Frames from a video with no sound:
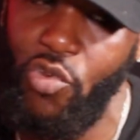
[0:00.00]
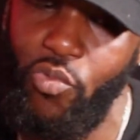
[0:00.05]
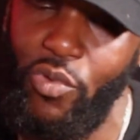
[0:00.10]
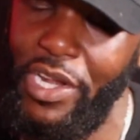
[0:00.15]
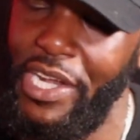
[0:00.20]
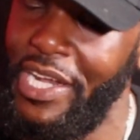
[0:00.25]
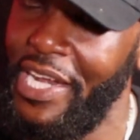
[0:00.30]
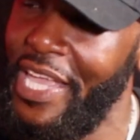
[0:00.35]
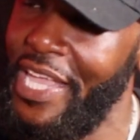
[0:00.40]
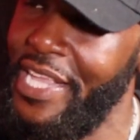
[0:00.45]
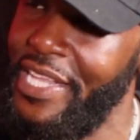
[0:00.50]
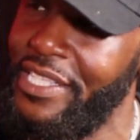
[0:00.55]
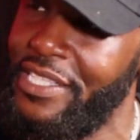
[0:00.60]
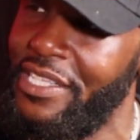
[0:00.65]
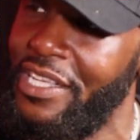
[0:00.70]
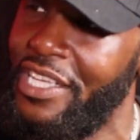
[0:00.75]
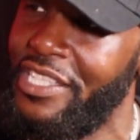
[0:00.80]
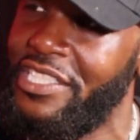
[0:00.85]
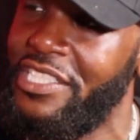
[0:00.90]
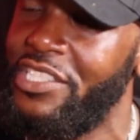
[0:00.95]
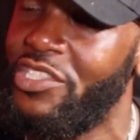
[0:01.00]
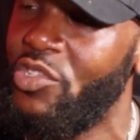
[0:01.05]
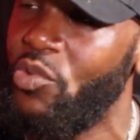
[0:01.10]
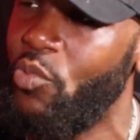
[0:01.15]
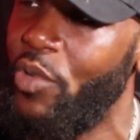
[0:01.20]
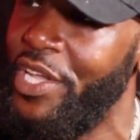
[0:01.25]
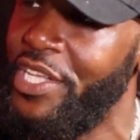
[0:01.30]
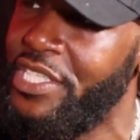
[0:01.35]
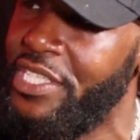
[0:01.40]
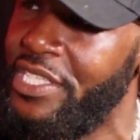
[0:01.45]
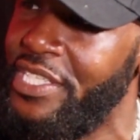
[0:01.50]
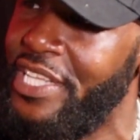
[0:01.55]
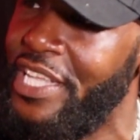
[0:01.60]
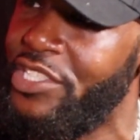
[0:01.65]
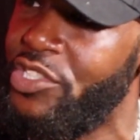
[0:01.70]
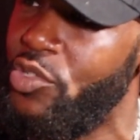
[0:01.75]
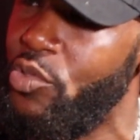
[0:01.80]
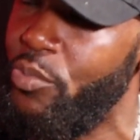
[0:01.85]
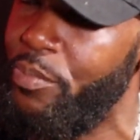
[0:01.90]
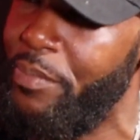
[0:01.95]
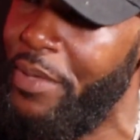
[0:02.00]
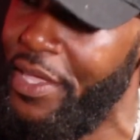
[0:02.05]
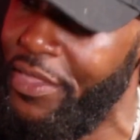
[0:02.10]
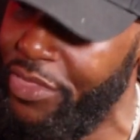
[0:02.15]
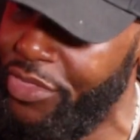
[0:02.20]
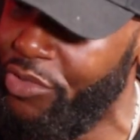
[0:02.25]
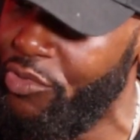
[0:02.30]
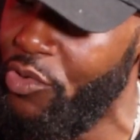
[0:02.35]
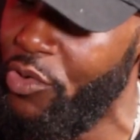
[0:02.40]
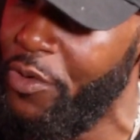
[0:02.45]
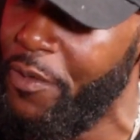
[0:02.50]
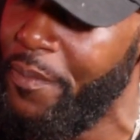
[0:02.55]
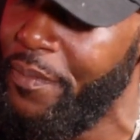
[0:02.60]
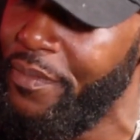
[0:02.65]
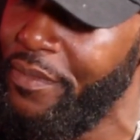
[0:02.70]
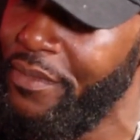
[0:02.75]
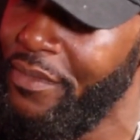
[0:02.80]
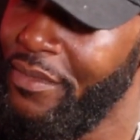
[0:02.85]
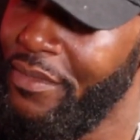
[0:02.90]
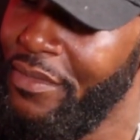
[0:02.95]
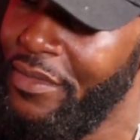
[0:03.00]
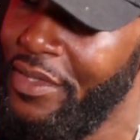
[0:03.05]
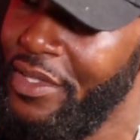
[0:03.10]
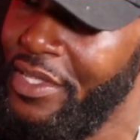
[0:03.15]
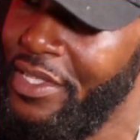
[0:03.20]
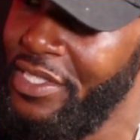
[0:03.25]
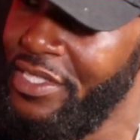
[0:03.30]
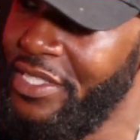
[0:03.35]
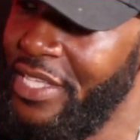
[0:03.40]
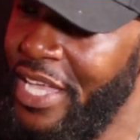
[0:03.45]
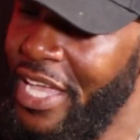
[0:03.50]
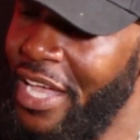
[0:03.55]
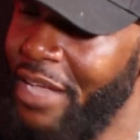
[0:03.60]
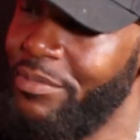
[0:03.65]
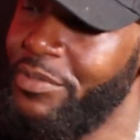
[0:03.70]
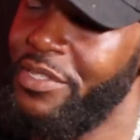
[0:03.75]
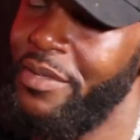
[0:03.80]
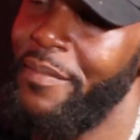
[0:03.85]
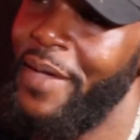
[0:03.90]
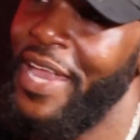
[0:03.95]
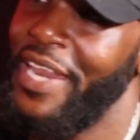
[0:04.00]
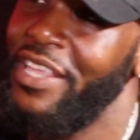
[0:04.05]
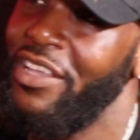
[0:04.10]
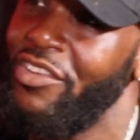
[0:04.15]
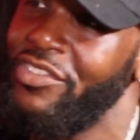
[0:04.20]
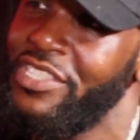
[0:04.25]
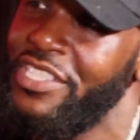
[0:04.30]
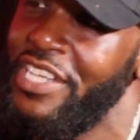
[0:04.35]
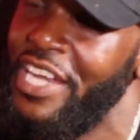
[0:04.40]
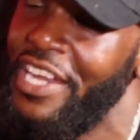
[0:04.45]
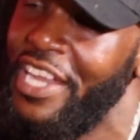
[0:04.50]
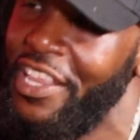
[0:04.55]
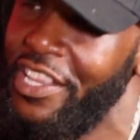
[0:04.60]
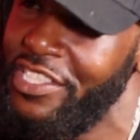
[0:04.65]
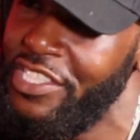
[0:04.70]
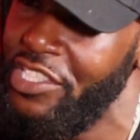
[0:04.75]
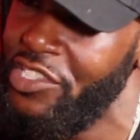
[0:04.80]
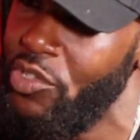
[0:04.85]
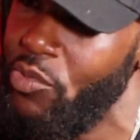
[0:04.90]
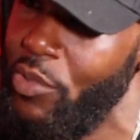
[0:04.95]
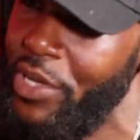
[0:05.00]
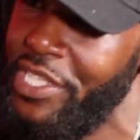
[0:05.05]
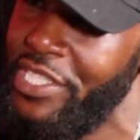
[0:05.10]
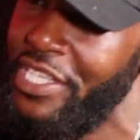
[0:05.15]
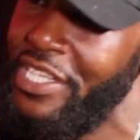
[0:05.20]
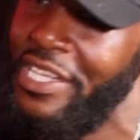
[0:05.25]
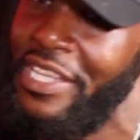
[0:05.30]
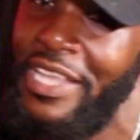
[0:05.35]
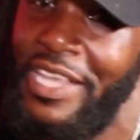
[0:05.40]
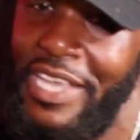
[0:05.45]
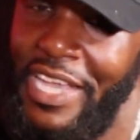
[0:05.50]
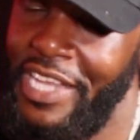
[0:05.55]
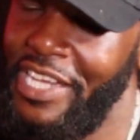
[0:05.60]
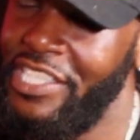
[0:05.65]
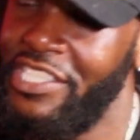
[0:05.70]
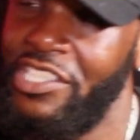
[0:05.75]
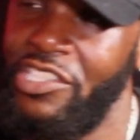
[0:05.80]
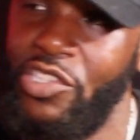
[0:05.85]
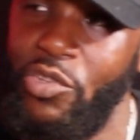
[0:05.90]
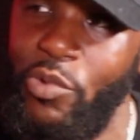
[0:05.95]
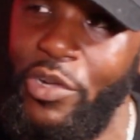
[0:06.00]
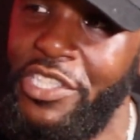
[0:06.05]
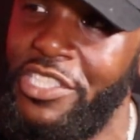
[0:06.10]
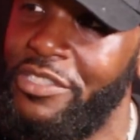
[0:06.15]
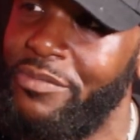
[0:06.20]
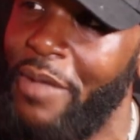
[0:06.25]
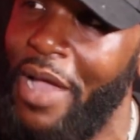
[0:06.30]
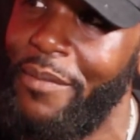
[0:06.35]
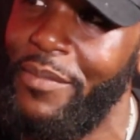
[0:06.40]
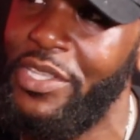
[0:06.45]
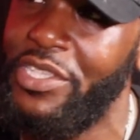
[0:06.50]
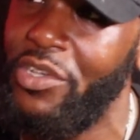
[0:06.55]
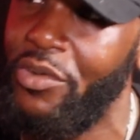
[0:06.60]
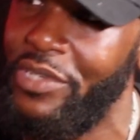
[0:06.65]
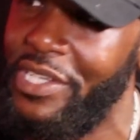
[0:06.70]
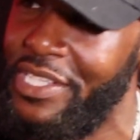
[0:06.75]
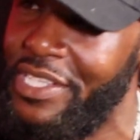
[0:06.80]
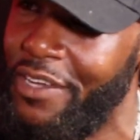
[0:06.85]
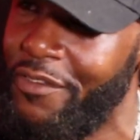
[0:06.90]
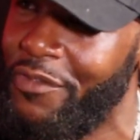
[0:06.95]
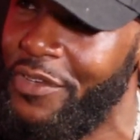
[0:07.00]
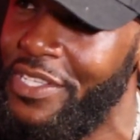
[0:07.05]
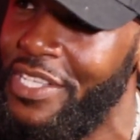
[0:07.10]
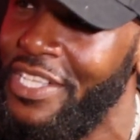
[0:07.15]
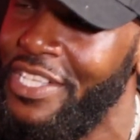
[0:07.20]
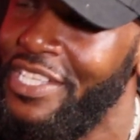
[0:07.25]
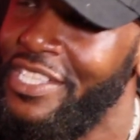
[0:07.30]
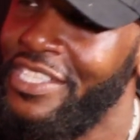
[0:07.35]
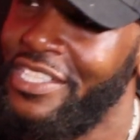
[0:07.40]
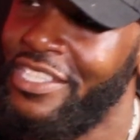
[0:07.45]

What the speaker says: could relate a situation that you've been through to help somebody else in another situation, and the situation might be totally different